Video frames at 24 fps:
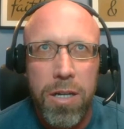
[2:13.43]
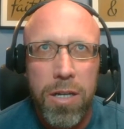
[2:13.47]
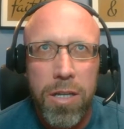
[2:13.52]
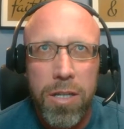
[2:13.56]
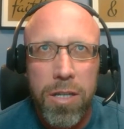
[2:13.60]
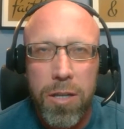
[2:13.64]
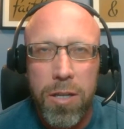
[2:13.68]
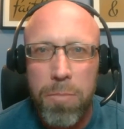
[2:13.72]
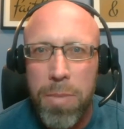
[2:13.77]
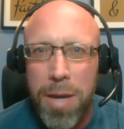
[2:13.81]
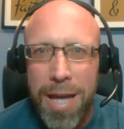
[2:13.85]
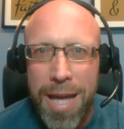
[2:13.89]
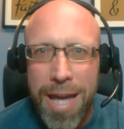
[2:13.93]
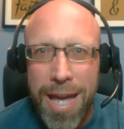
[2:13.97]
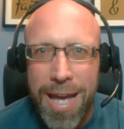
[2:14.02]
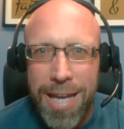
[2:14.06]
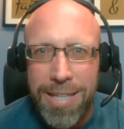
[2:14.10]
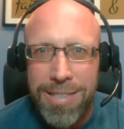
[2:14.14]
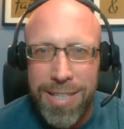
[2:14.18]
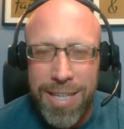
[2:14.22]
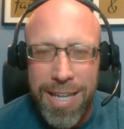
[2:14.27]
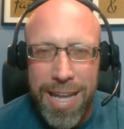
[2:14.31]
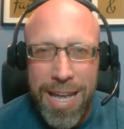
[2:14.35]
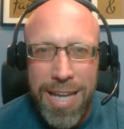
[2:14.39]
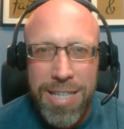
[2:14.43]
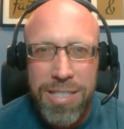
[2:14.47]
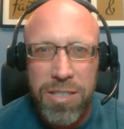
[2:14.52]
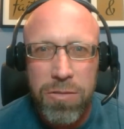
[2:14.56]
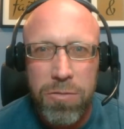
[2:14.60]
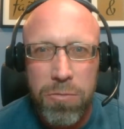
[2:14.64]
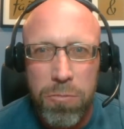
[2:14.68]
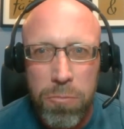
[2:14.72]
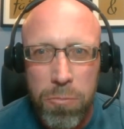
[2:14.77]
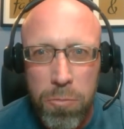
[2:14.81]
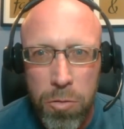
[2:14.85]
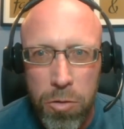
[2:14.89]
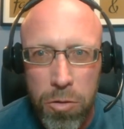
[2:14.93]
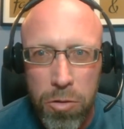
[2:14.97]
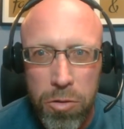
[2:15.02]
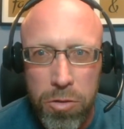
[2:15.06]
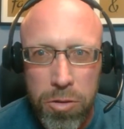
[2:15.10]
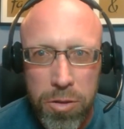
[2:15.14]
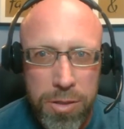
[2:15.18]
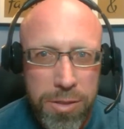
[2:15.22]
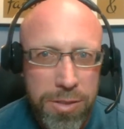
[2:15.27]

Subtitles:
in the past that hasn't worked.